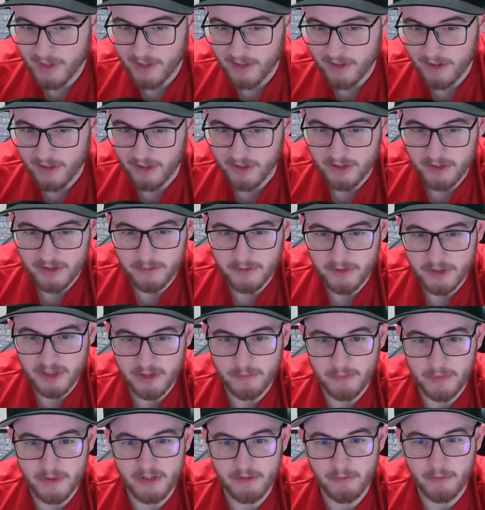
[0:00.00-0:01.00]
there's
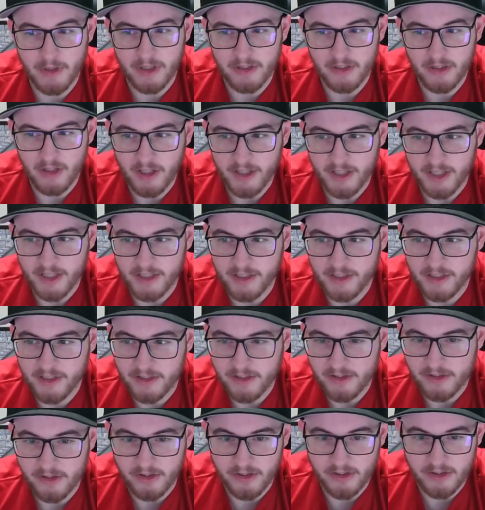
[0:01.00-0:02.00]
just been some
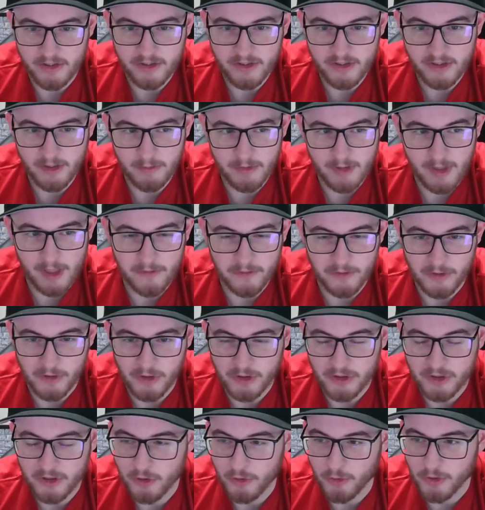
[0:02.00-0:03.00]
unluckiness, or sometimes when
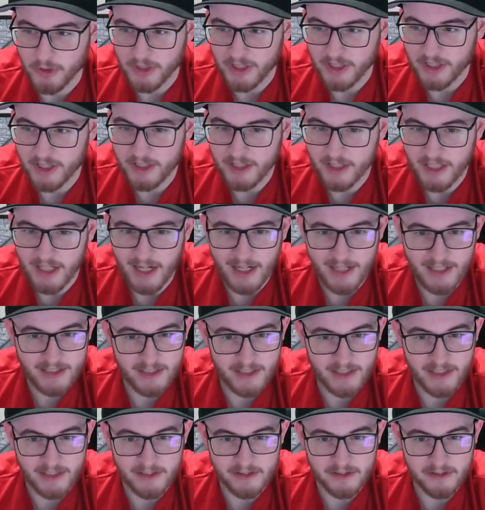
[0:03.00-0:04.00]
you're tuning in, the eye
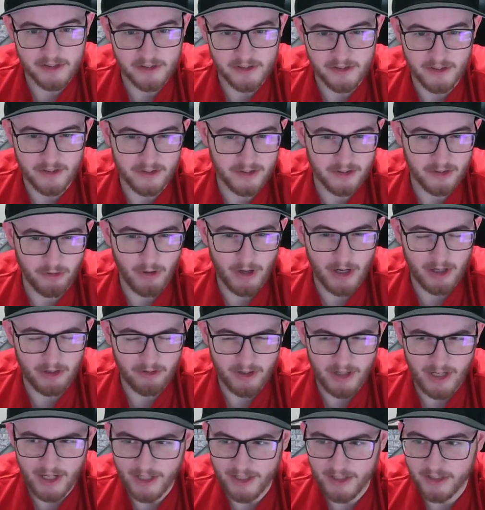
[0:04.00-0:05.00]
test just isn't quite
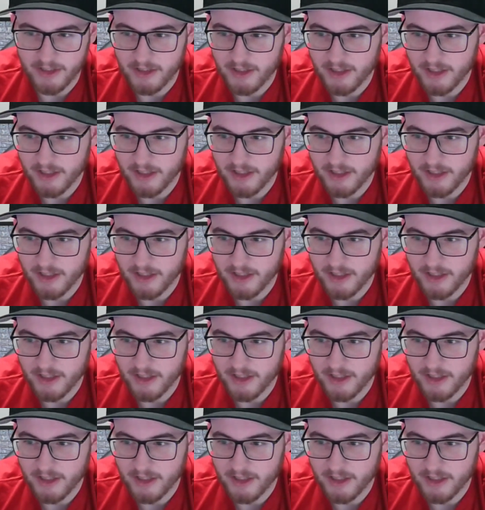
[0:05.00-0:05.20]
right.